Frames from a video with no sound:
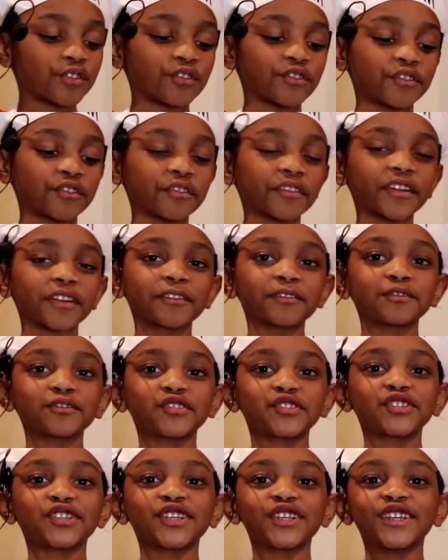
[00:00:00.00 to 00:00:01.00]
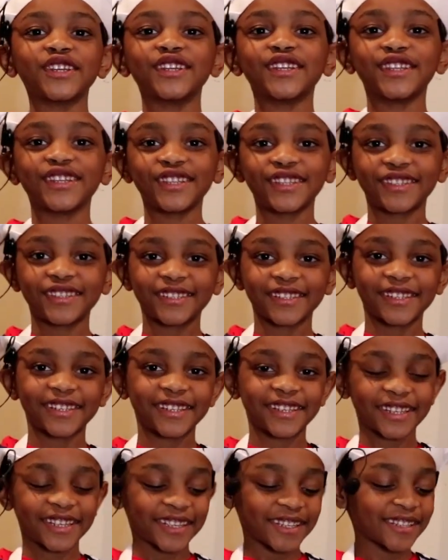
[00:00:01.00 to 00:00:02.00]
Grilled cheese.
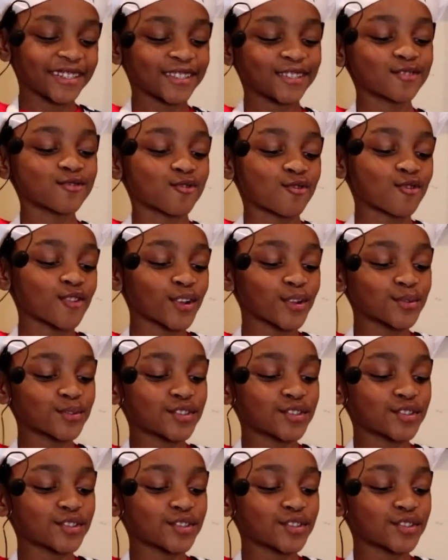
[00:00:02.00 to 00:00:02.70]
Grilled